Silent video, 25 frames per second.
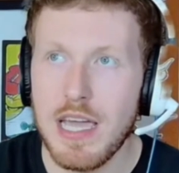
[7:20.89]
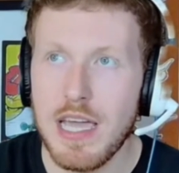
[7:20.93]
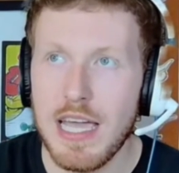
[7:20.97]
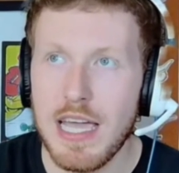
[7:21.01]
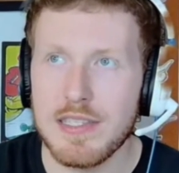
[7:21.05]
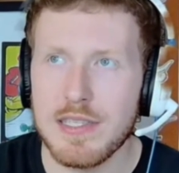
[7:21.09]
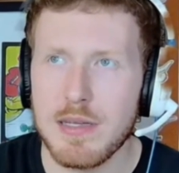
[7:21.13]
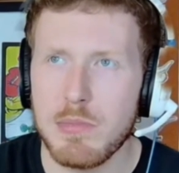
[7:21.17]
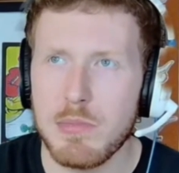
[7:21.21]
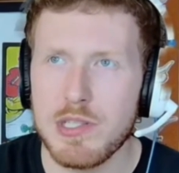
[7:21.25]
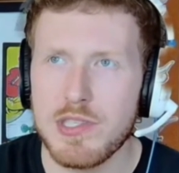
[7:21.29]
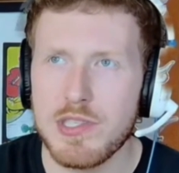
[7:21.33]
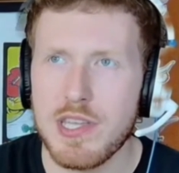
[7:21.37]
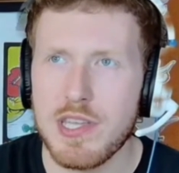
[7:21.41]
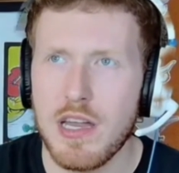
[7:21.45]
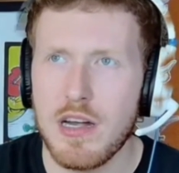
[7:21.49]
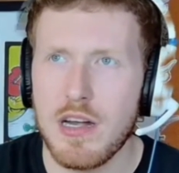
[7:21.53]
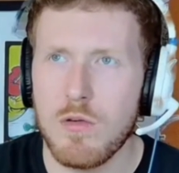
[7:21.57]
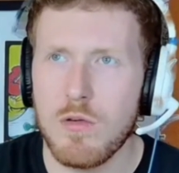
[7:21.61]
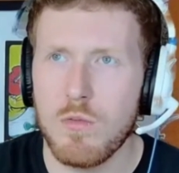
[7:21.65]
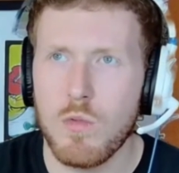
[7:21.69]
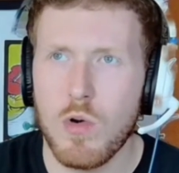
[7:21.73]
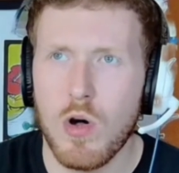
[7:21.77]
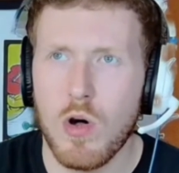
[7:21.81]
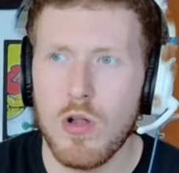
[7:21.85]
And someone said,
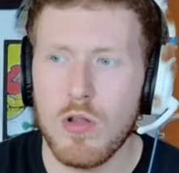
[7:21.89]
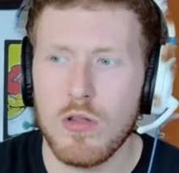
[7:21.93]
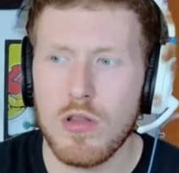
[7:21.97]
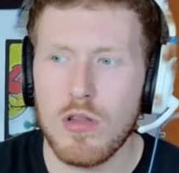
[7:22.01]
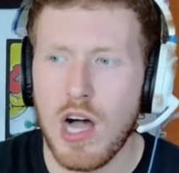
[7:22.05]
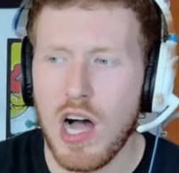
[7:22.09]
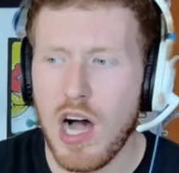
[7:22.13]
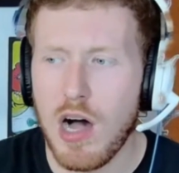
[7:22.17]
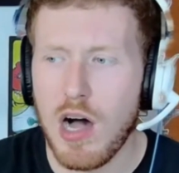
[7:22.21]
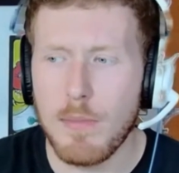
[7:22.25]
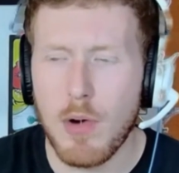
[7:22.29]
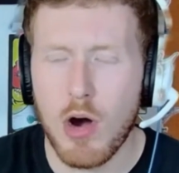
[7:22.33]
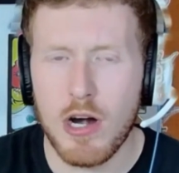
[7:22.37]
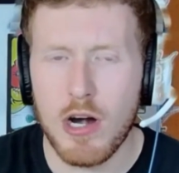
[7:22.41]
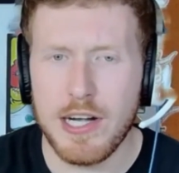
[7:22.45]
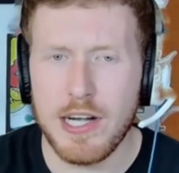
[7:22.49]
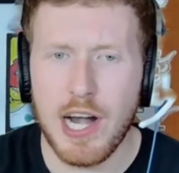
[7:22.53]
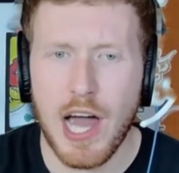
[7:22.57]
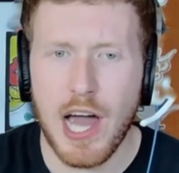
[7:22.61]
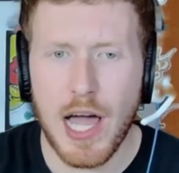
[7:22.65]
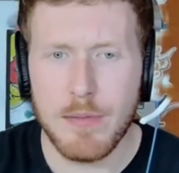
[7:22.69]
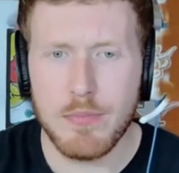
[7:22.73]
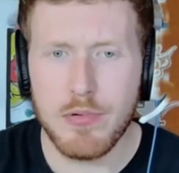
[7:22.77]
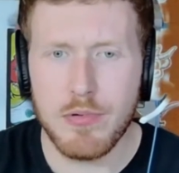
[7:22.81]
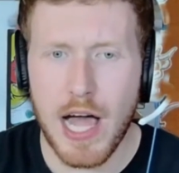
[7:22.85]
well, Amari
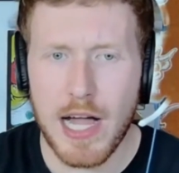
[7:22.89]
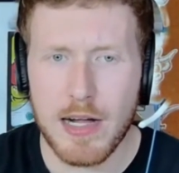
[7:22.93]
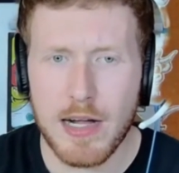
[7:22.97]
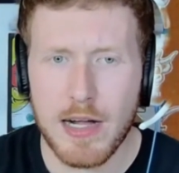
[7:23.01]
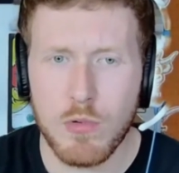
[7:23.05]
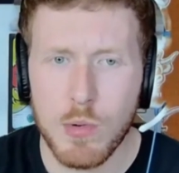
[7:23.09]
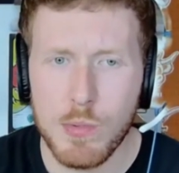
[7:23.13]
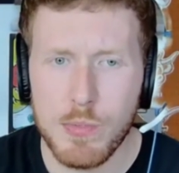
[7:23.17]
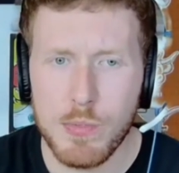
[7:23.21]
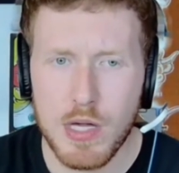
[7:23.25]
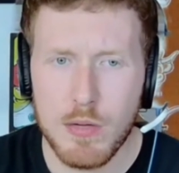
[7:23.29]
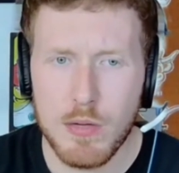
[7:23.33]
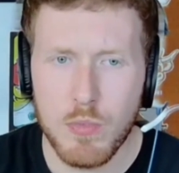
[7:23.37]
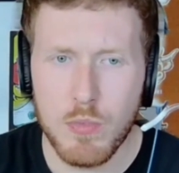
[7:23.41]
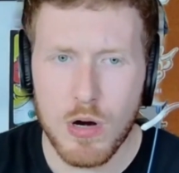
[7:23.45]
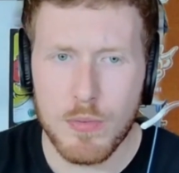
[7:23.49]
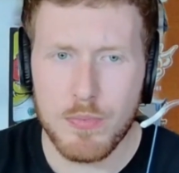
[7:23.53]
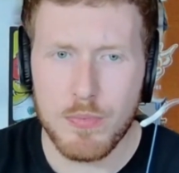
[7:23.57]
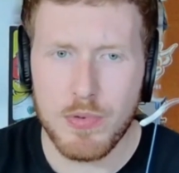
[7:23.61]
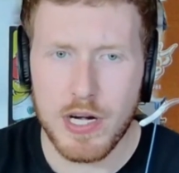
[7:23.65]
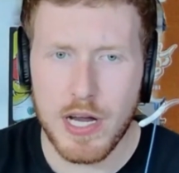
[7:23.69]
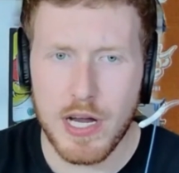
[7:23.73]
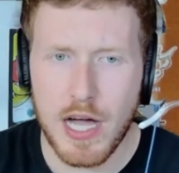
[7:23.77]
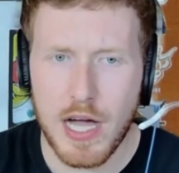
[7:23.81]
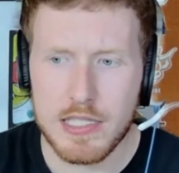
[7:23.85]
Nyblak will be more
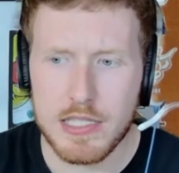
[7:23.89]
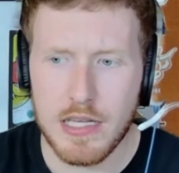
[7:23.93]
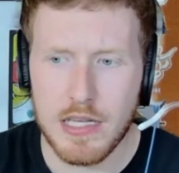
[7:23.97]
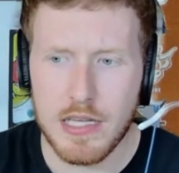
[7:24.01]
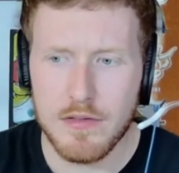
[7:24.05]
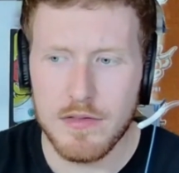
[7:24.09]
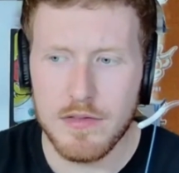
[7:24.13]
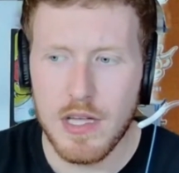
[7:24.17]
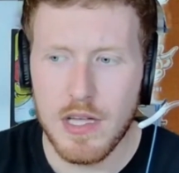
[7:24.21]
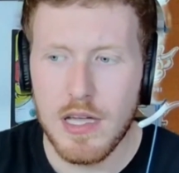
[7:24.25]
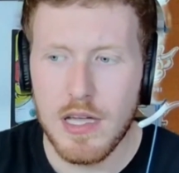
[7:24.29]
productive.